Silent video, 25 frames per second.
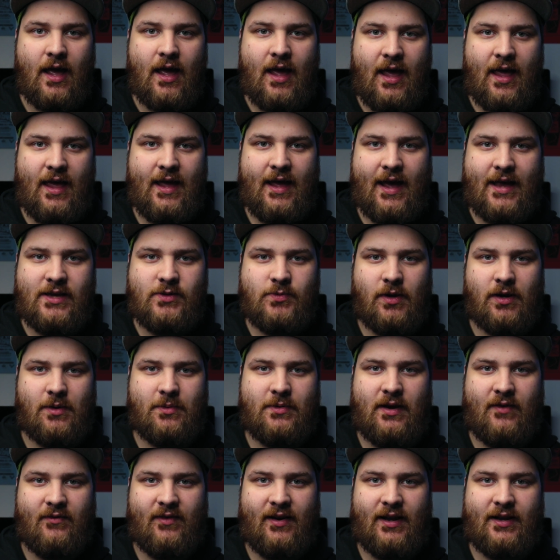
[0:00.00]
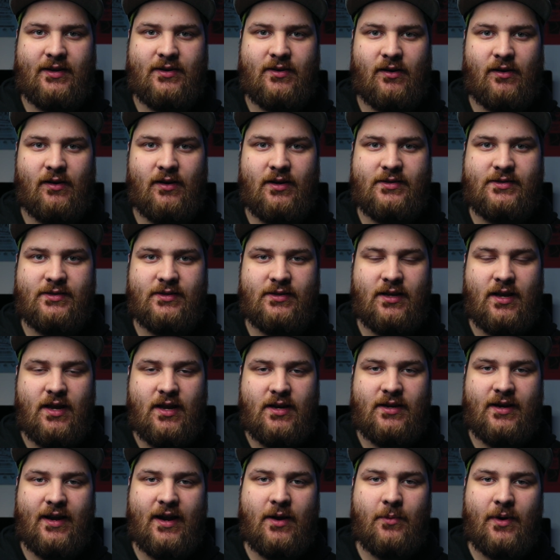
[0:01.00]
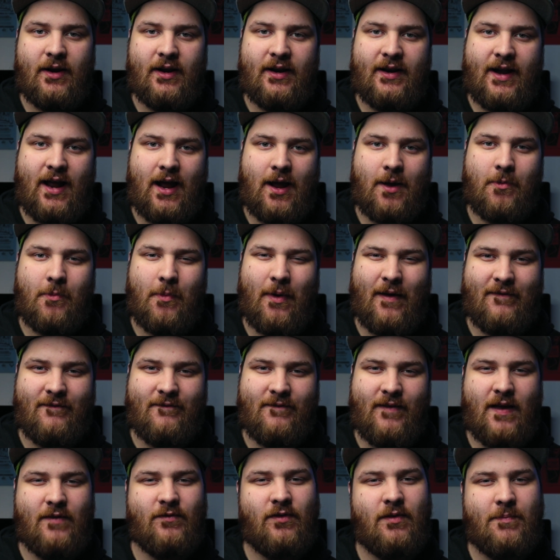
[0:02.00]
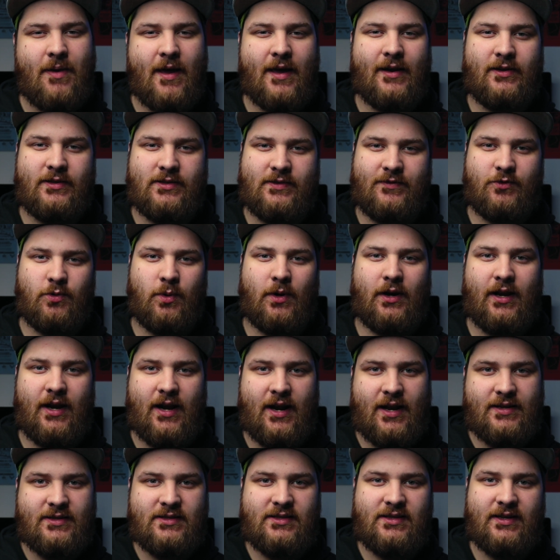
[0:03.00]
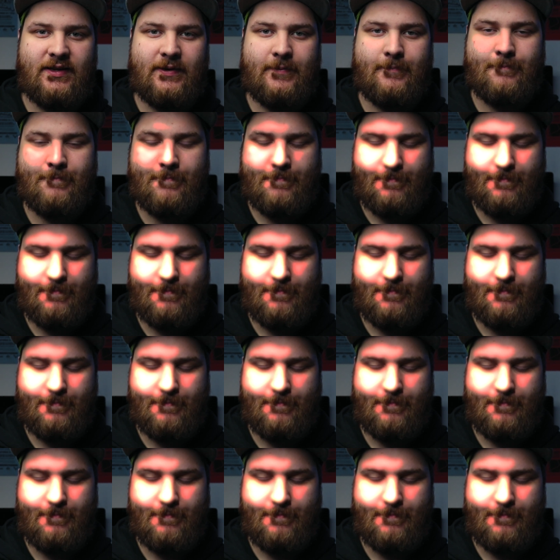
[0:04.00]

Hey guys, welcome to Everyday Guitarist. Today we're going to talk about my favorite pedals of 2019.